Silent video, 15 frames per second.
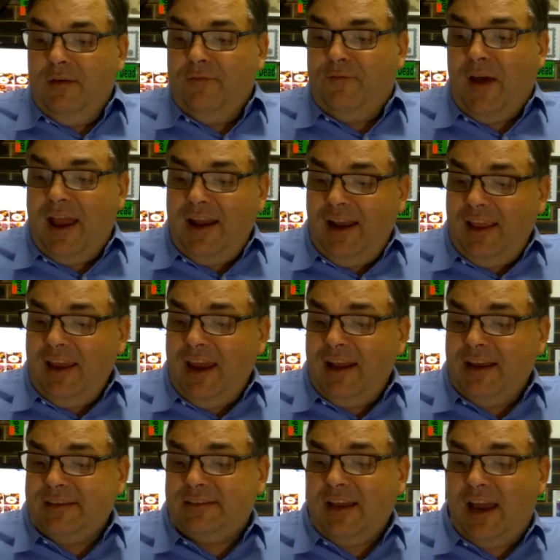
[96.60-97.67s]
Finally, I
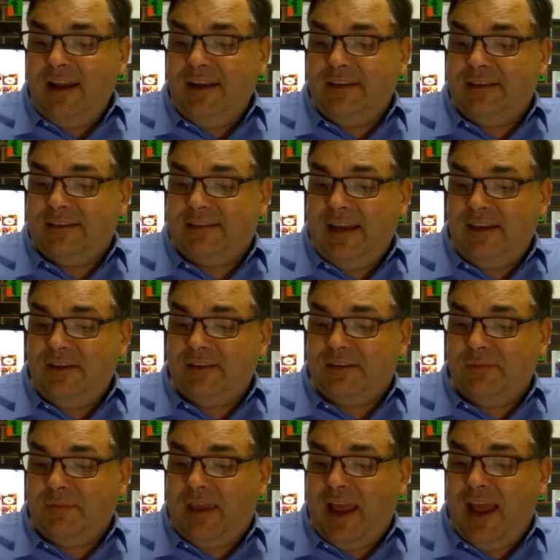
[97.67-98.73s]
decided to send you
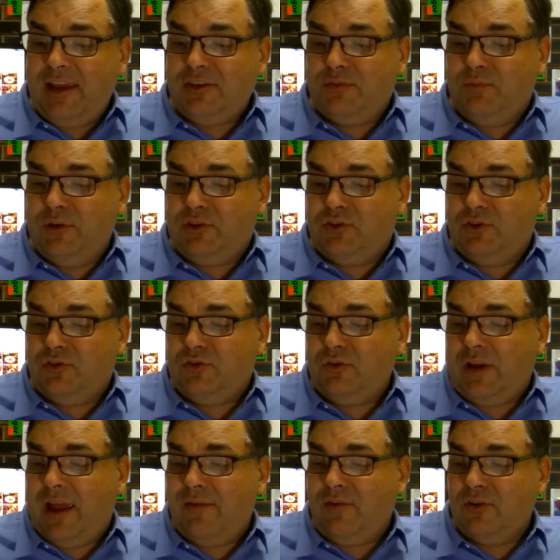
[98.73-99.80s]
some cash, which you should
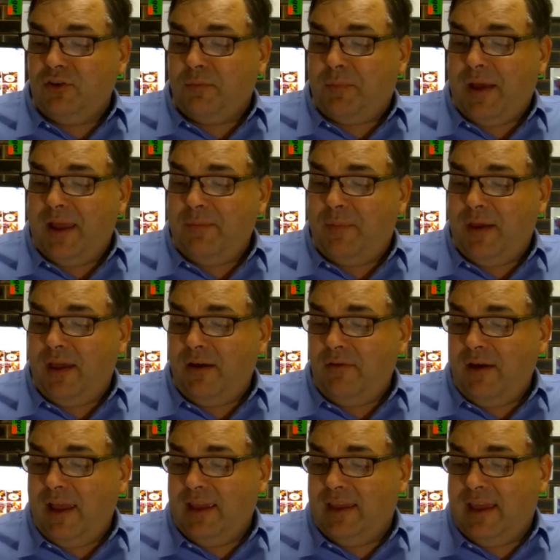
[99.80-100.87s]
have on your PayPal,
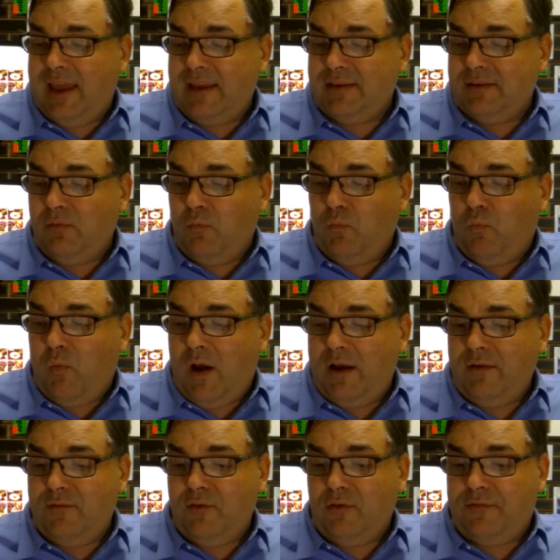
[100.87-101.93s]
and get one
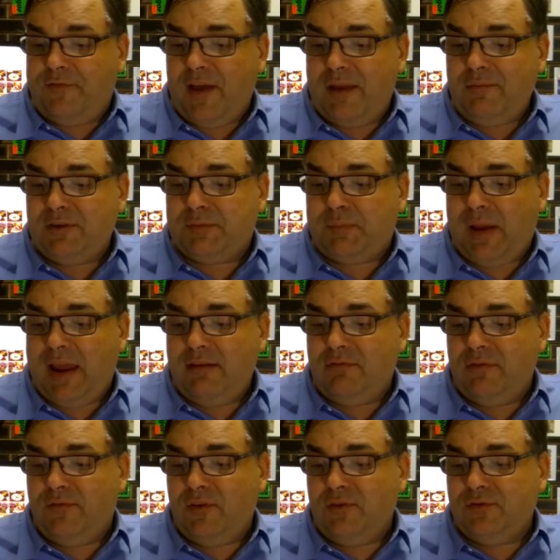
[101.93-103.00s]
of your famous paid
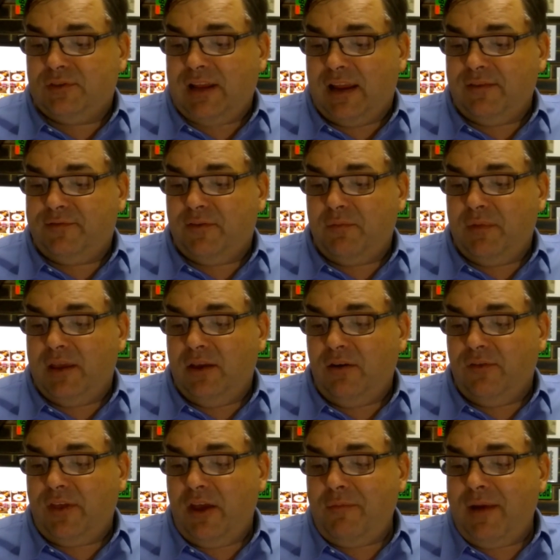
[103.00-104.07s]
reviews done for me.
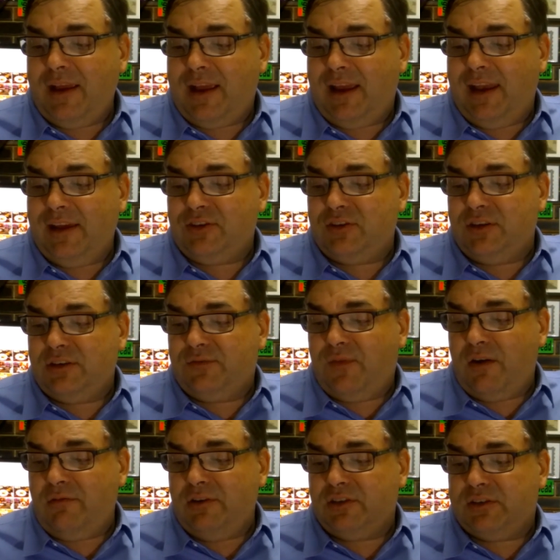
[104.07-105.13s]
Although my collection is
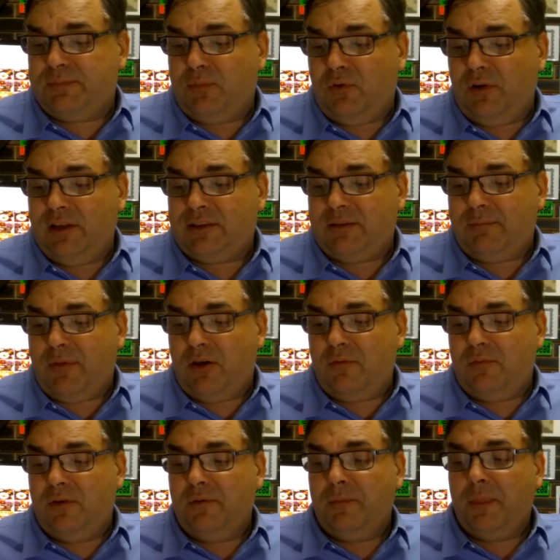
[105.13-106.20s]
very small at the
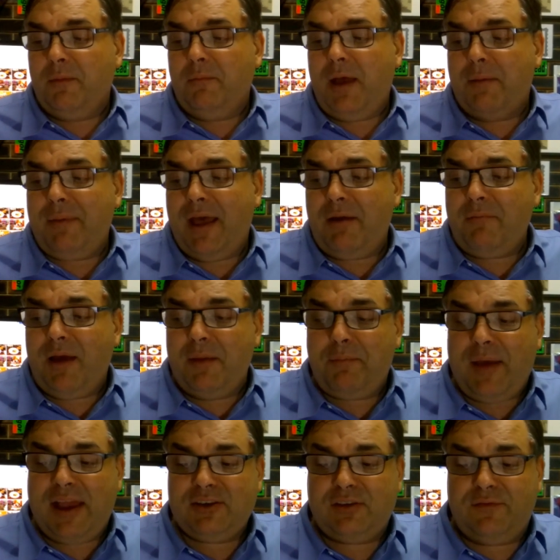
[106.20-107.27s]
moment, about my
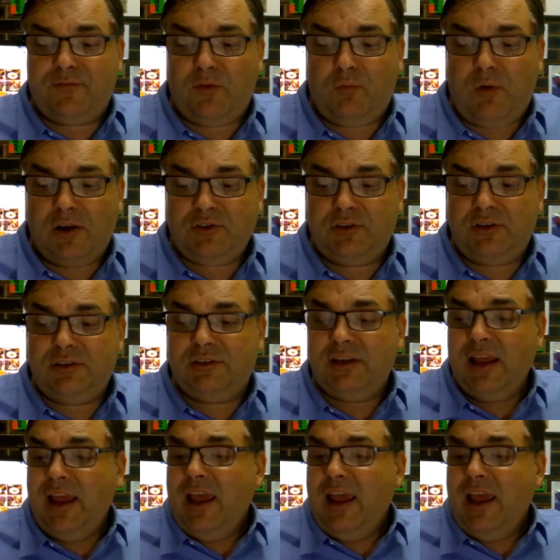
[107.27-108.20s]
passion for watches,